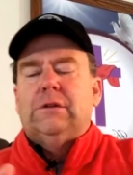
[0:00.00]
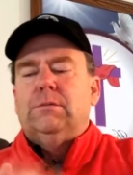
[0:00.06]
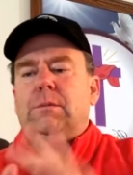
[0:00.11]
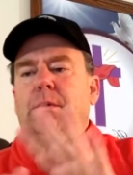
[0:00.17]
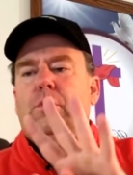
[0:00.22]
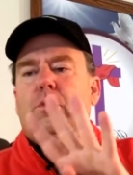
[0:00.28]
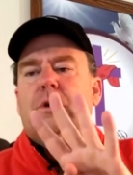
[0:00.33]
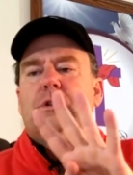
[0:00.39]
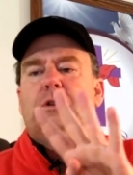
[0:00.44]

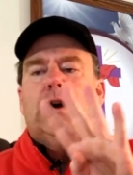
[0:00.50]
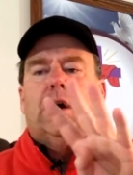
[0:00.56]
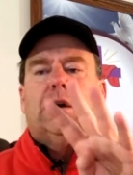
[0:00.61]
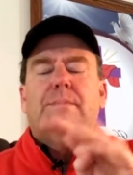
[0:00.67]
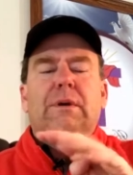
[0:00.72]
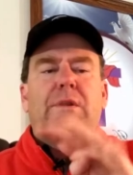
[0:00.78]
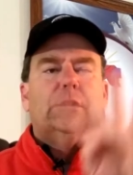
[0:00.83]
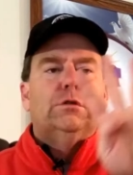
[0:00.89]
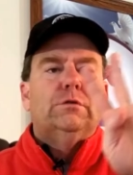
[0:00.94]
Remember, we talked
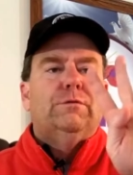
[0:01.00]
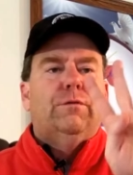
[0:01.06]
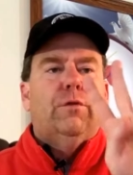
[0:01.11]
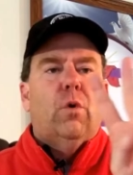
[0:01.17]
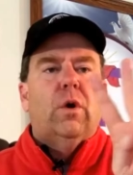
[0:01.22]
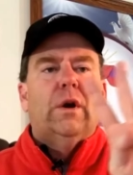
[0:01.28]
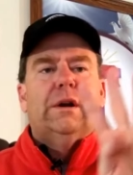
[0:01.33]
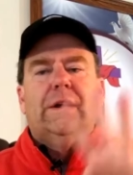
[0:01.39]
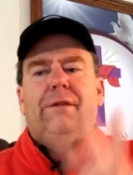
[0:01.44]
about there's
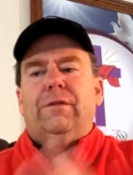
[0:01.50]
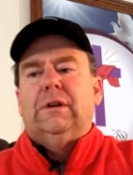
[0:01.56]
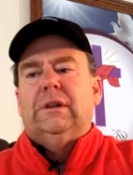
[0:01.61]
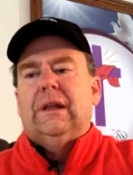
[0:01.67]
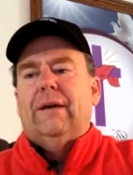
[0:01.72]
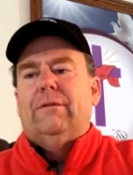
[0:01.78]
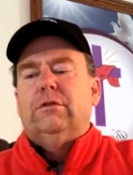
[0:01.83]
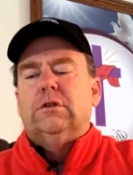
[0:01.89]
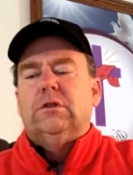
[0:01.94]
four different
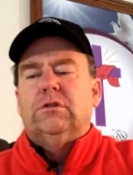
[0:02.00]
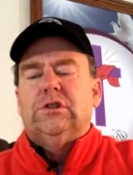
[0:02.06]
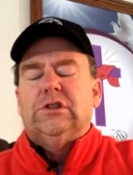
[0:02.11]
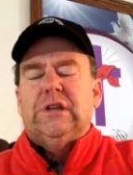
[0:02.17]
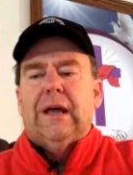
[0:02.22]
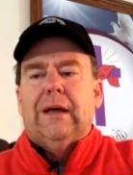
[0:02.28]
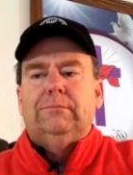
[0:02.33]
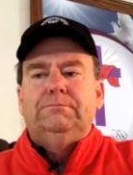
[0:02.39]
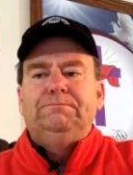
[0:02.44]
levels of
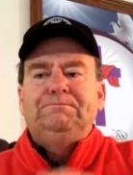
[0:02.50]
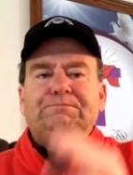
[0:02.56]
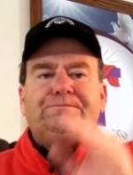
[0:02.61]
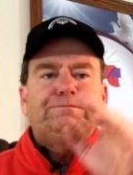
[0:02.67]
sin.